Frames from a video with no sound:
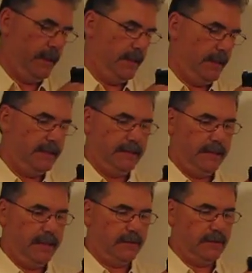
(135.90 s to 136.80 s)
I see
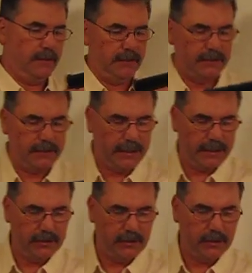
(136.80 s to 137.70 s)
it as a good
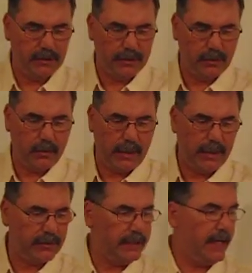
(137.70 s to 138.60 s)
size. Using the
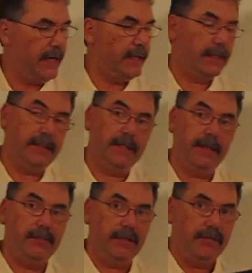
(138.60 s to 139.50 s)
Wildcat in an
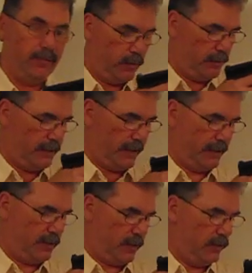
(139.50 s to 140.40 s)
M D four
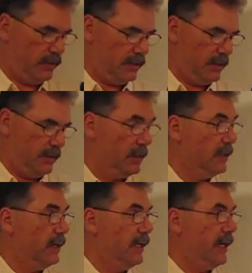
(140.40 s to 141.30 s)
size host,
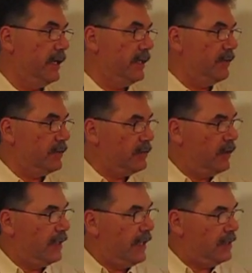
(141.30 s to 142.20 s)
I never
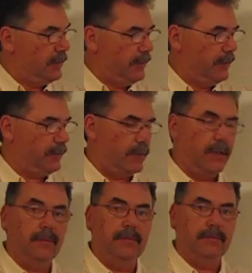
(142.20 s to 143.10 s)
saw that to be a
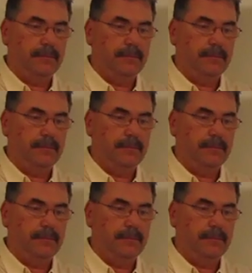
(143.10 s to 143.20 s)
problem.